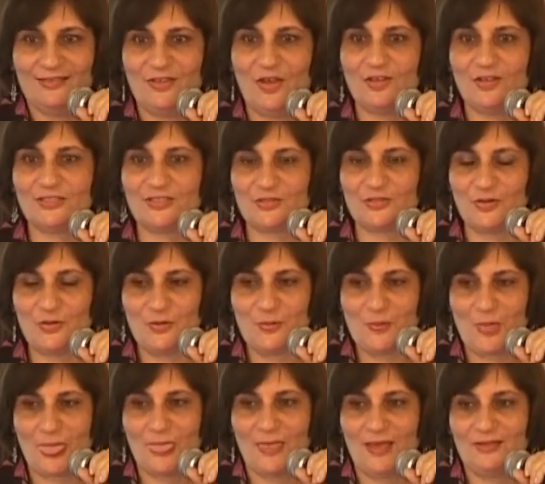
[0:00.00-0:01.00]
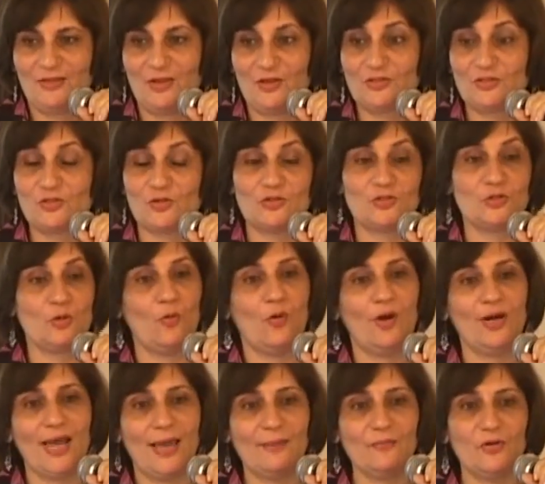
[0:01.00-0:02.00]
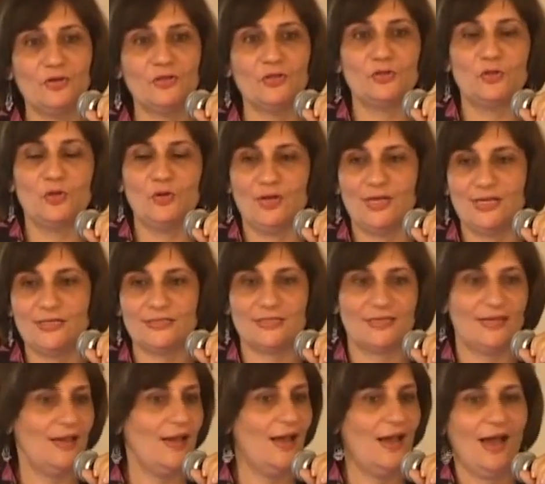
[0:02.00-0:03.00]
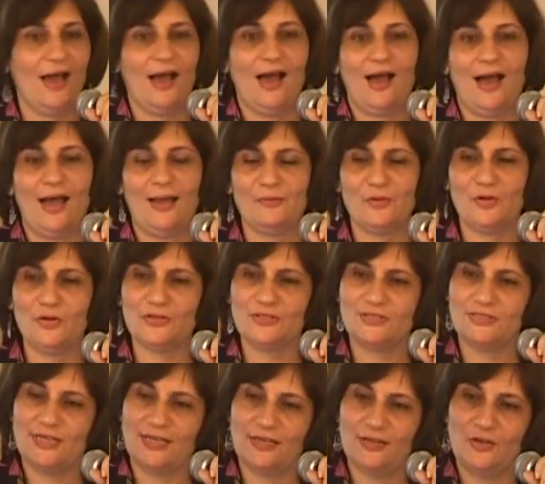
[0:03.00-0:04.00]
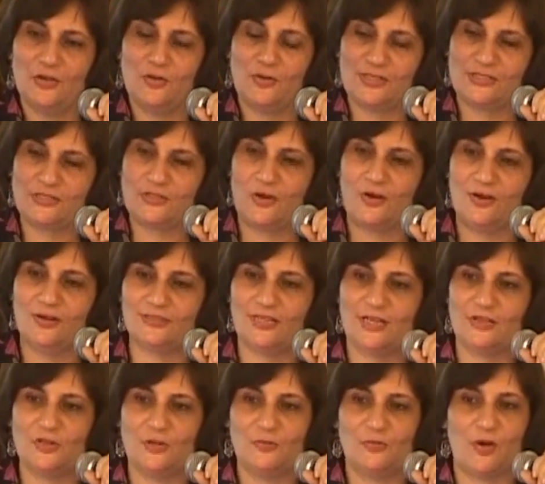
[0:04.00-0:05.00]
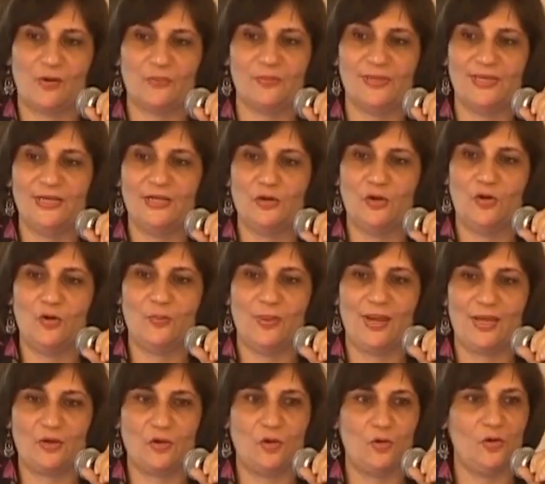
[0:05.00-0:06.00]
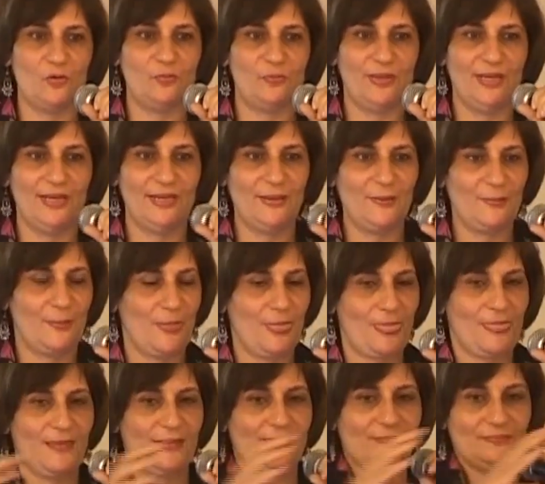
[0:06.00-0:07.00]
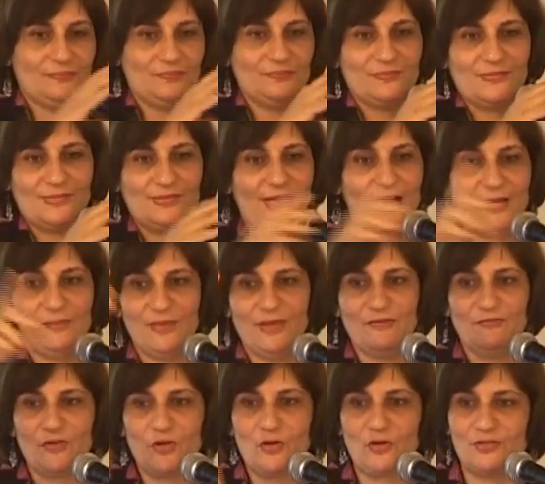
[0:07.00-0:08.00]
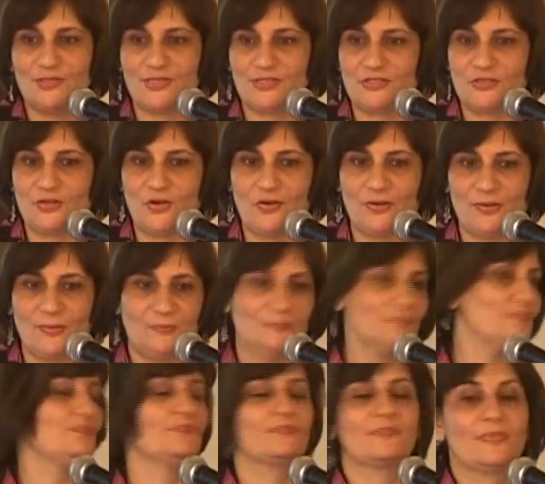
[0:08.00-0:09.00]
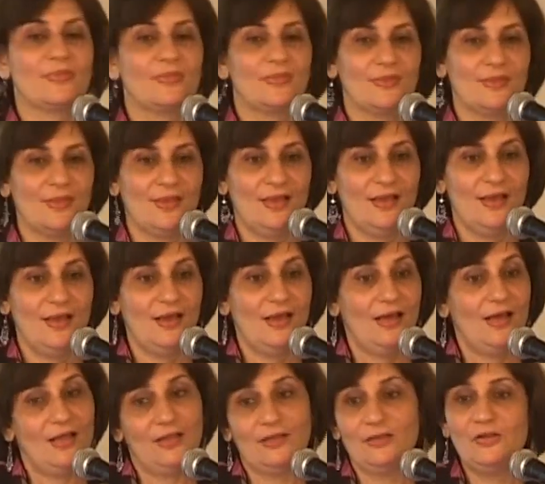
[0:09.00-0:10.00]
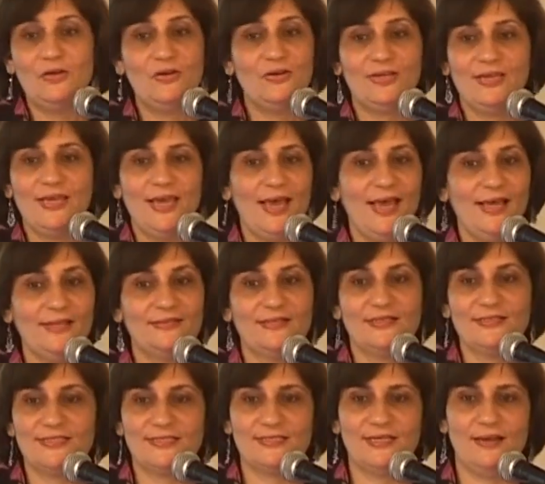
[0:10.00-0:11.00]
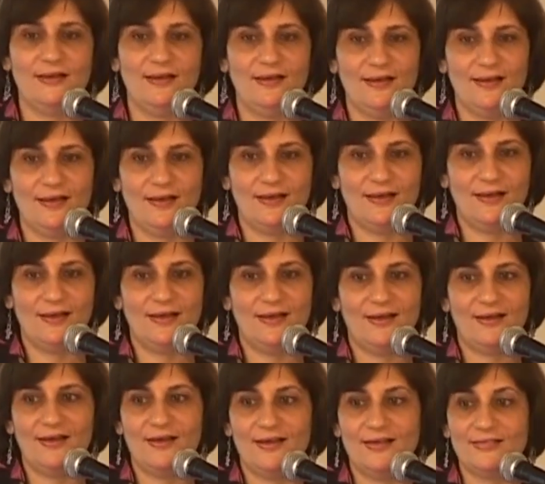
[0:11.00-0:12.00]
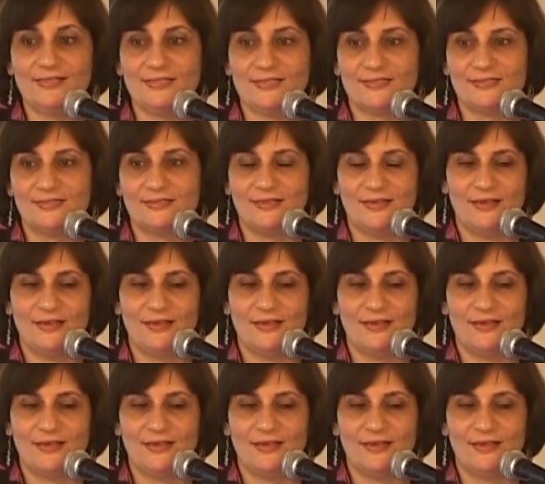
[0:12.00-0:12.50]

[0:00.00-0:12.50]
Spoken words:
Thought so. So what I'm going to do is, I'm going to sing you a song that you probably know by Coldplay. Tell me if you know this song. Look at the stars.